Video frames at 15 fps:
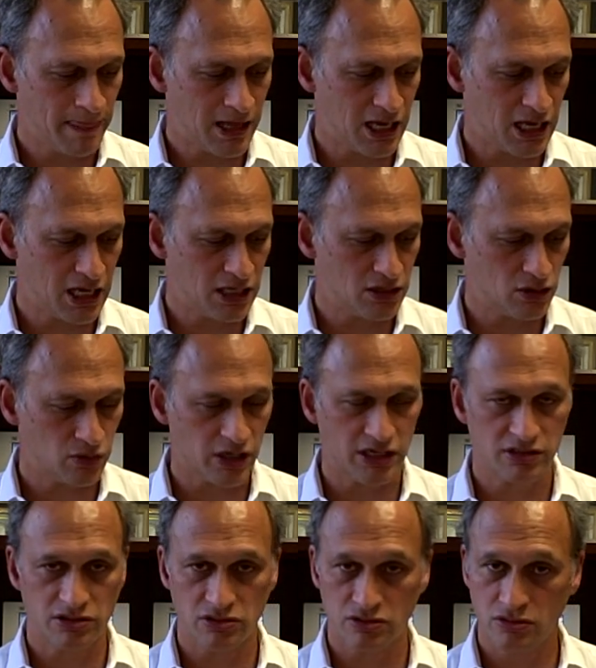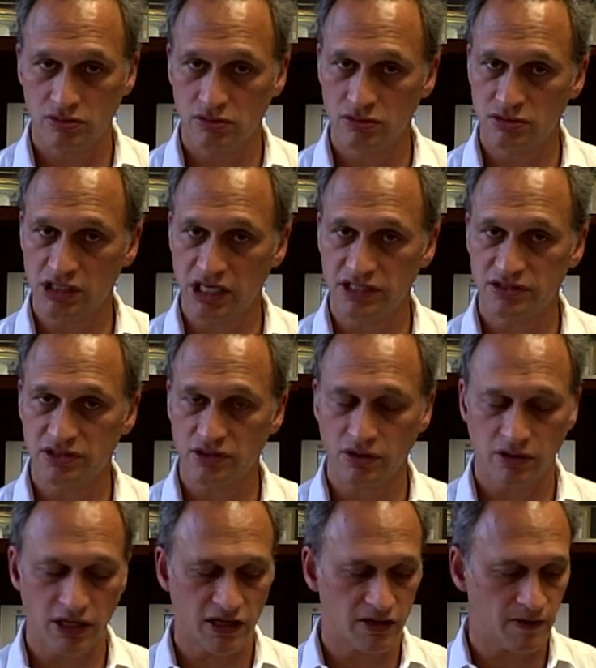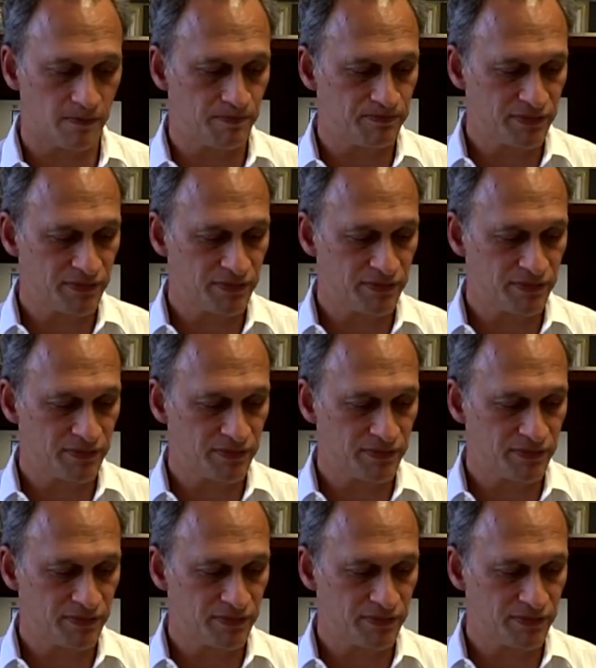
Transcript: and no right to change the curriculum.